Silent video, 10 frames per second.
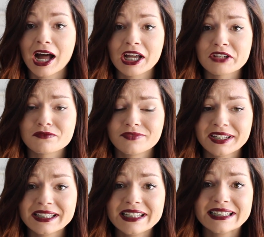I
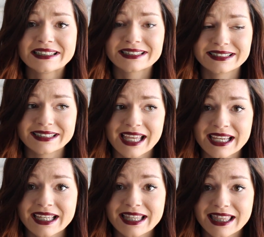really
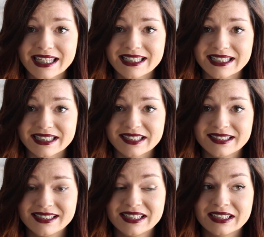dislike the
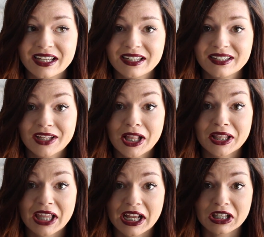dentist,
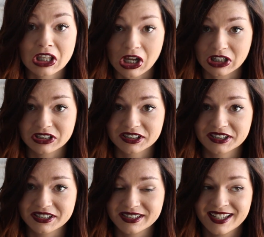like a lot.
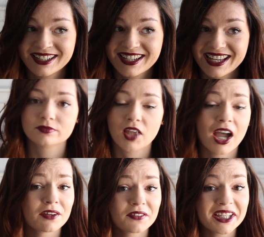
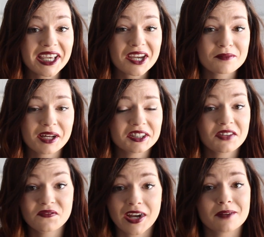I really care about the
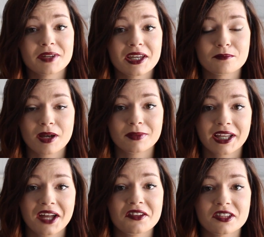environment and
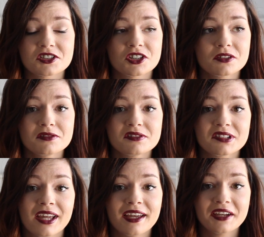public health
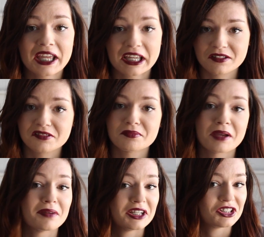issues, hence
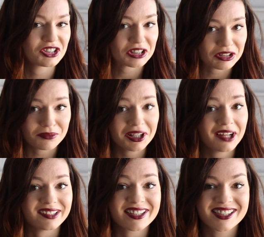my major, global
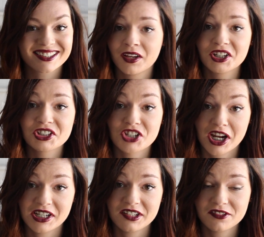health.
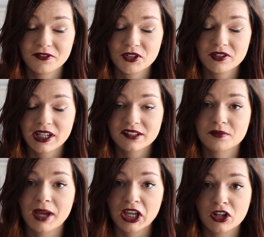Chinese food is
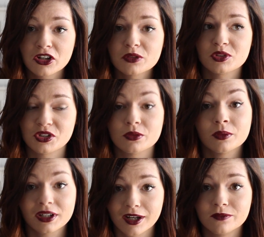my go-to
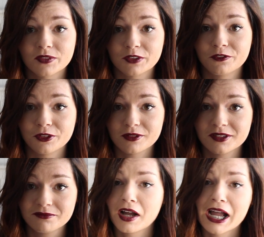comfort food.
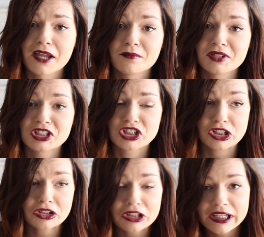I'm
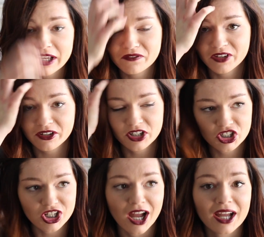generally very
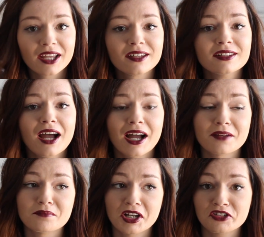shy.
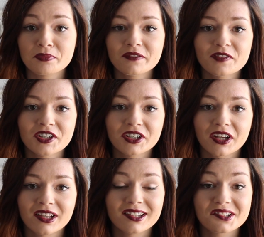I much
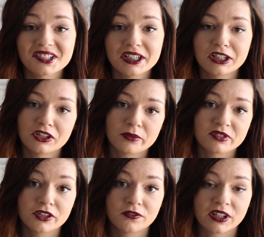prefer listening and
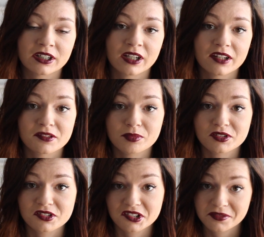observing as
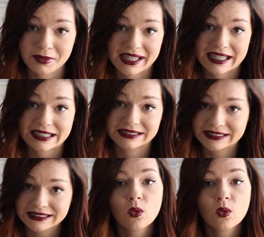opposed to speaking.